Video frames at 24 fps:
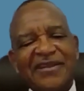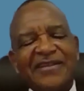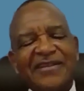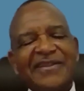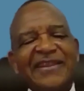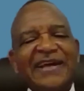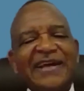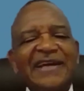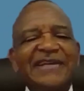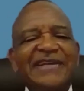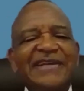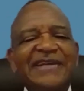
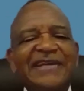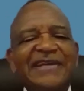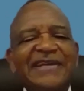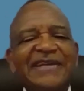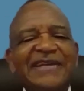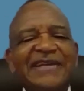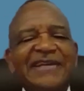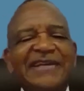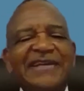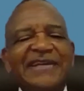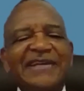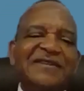That
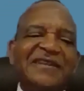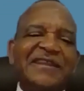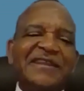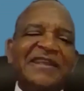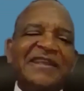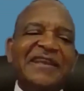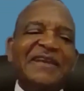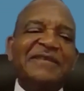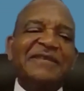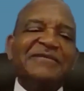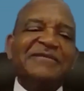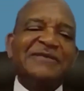now
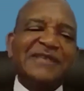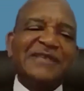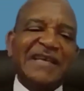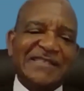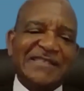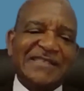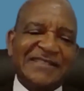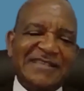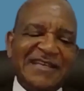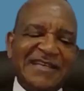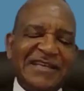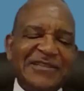gives
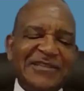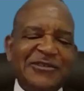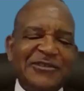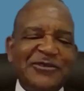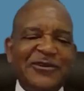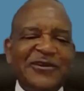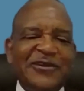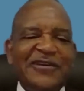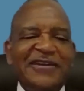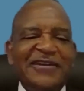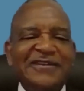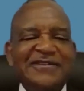us the
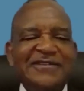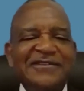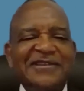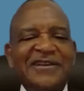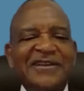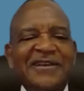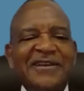assurance